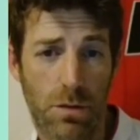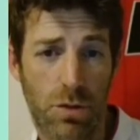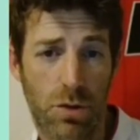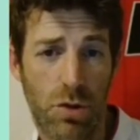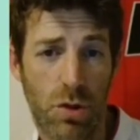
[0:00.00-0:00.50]

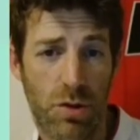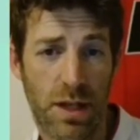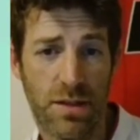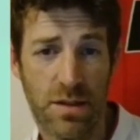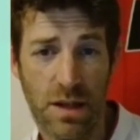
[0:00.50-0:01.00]
Not
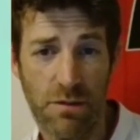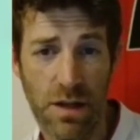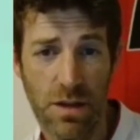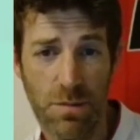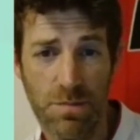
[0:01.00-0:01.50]

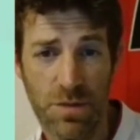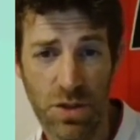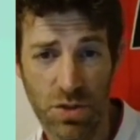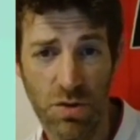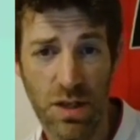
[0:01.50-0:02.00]
necessarily the
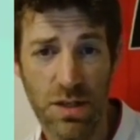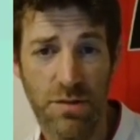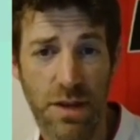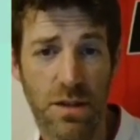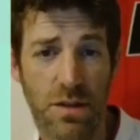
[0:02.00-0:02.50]
strongest
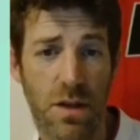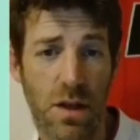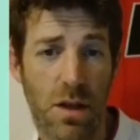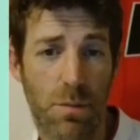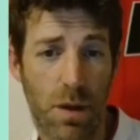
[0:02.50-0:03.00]
defence,
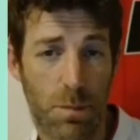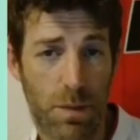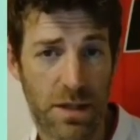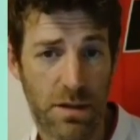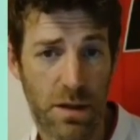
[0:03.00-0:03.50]
but
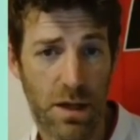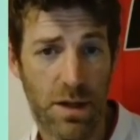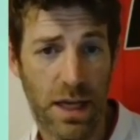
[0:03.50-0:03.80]
better than under